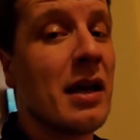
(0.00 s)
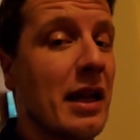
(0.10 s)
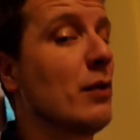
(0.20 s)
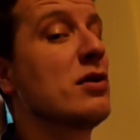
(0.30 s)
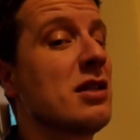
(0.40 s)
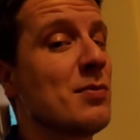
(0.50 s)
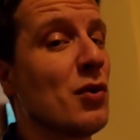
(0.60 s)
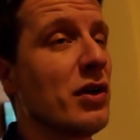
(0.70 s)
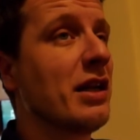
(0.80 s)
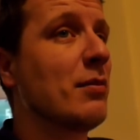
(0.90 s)
And it was this
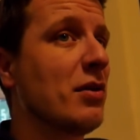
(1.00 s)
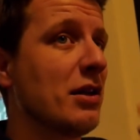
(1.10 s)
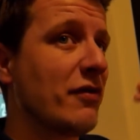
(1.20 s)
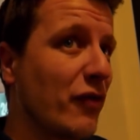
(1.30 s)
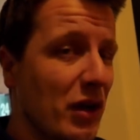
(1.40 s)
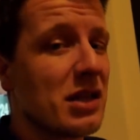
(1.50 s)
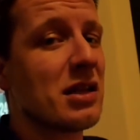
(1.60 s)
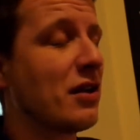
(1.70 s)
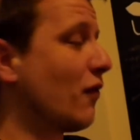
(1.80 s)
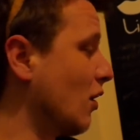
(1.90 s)
morning, but for
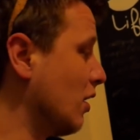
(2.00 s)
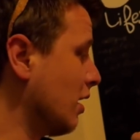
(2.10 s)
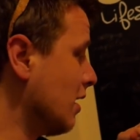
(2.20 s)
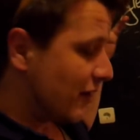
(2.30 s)
yesterday's vlog.